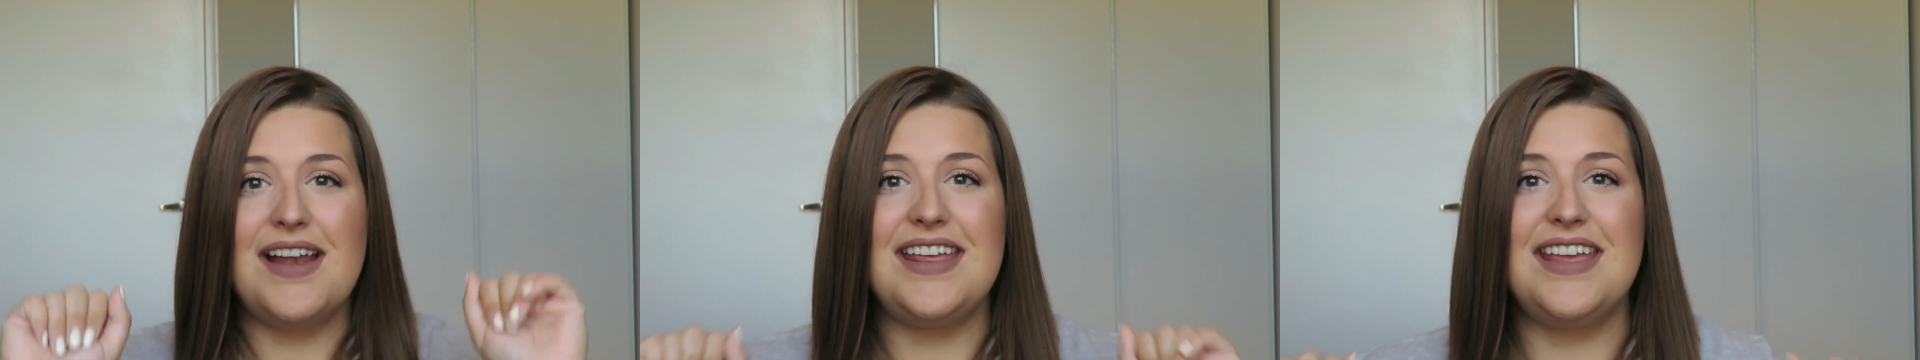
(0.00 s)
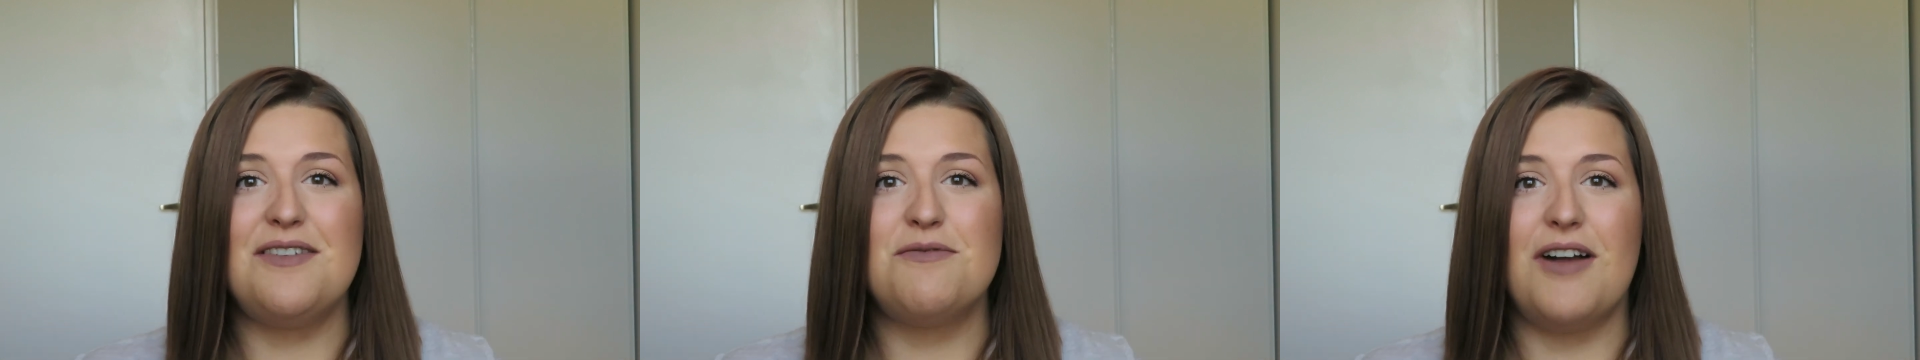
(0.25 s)

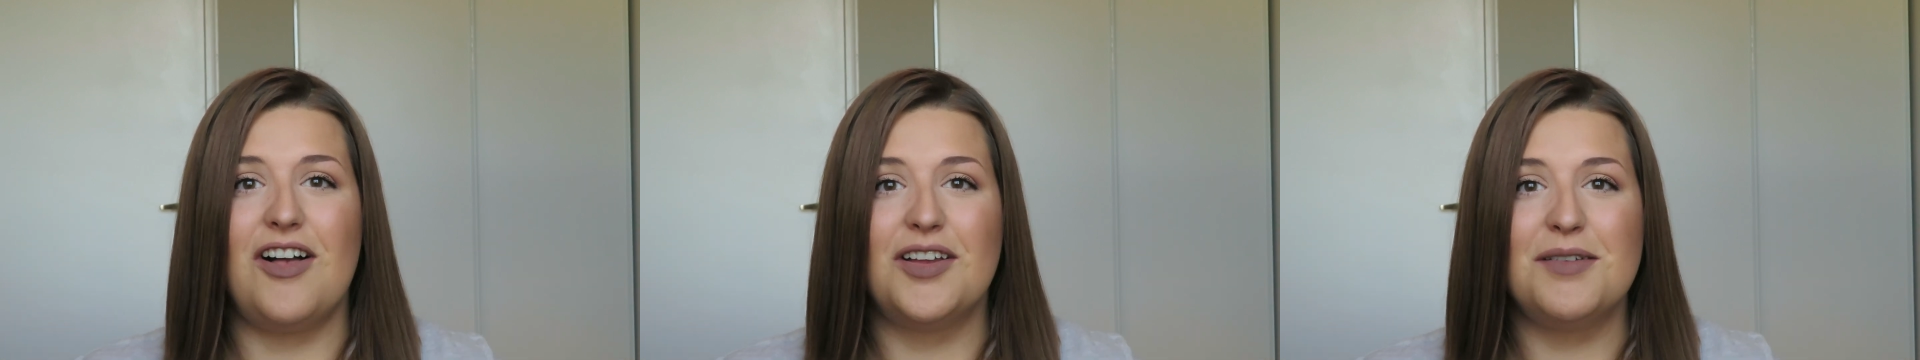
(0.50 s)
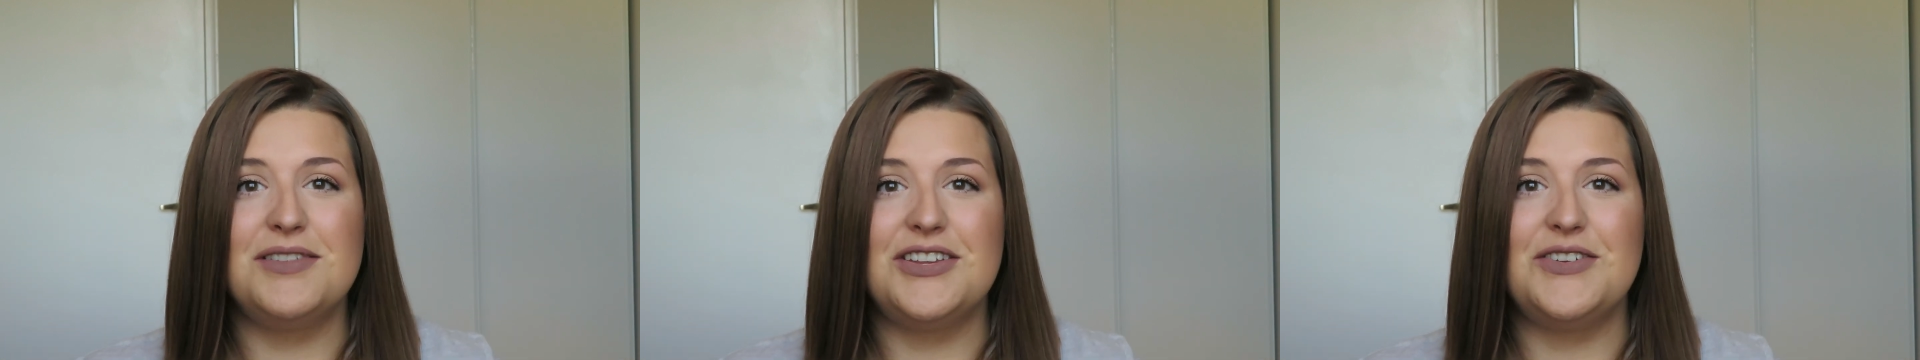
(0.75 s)
everybody,
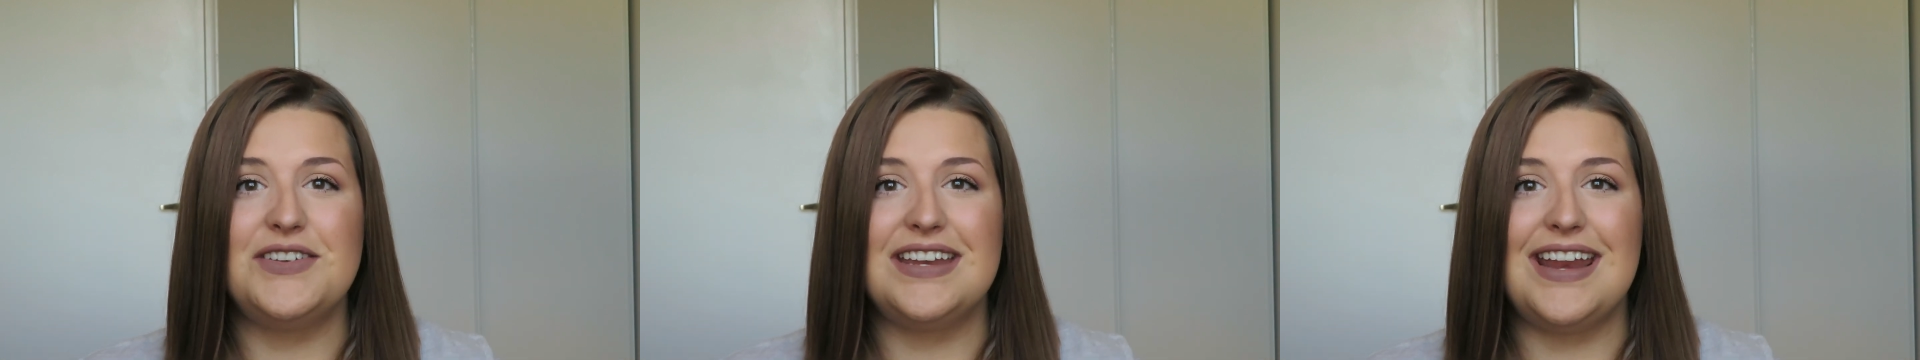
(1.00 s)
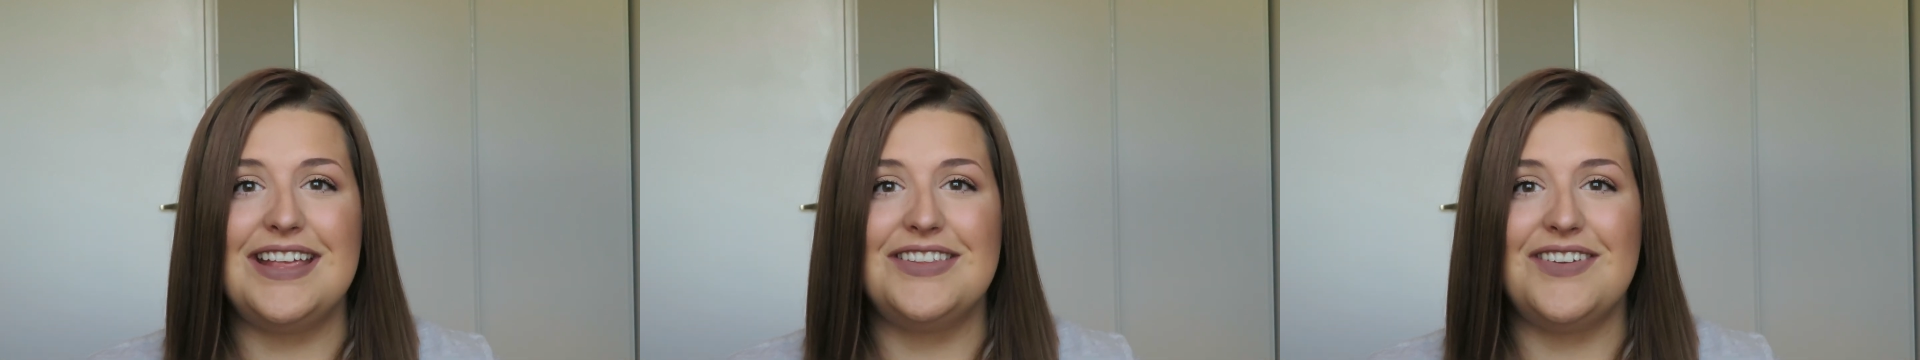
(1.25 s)
welcome to
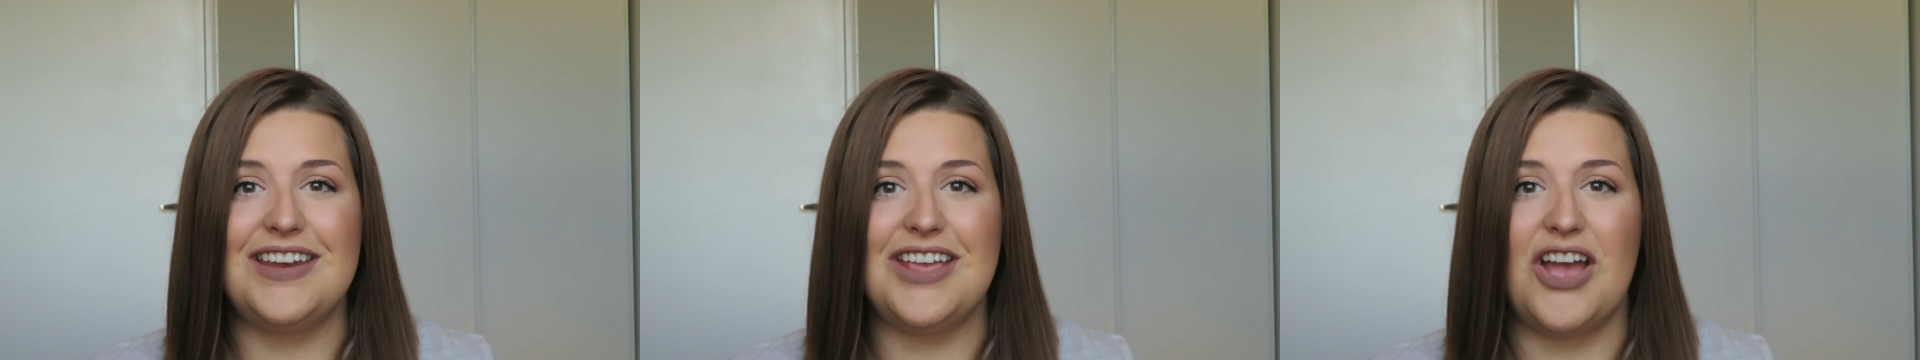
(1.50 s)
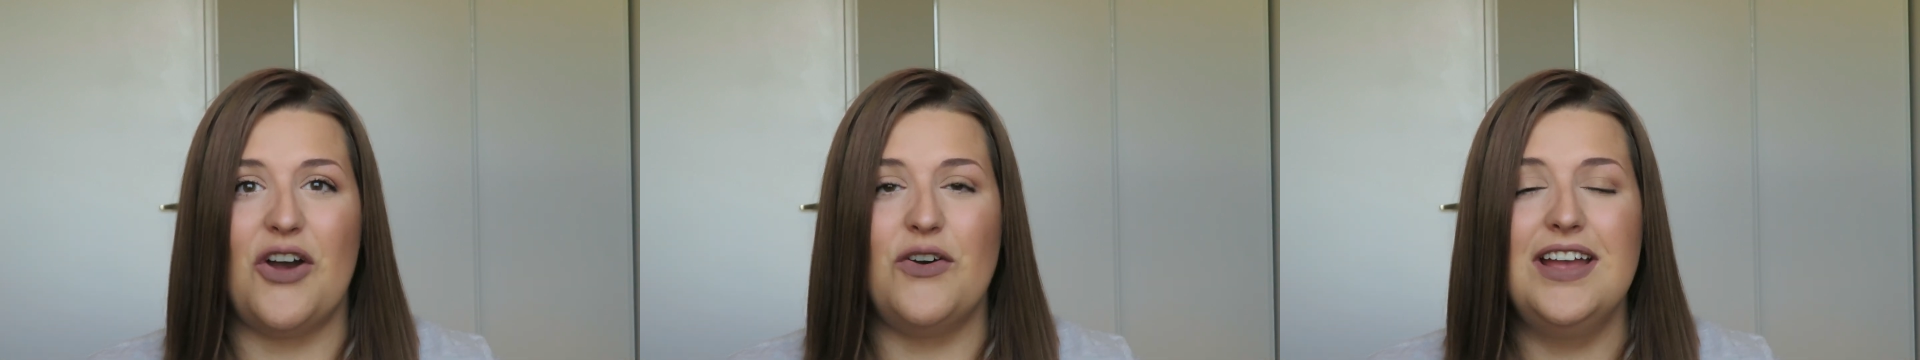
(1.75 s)
today's
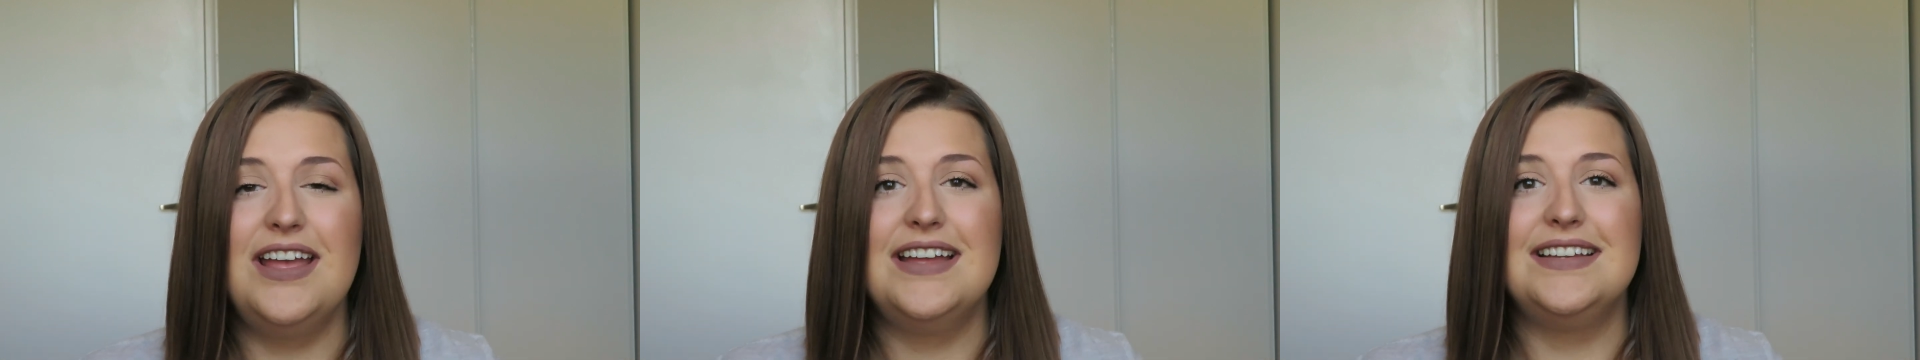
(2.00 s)
video.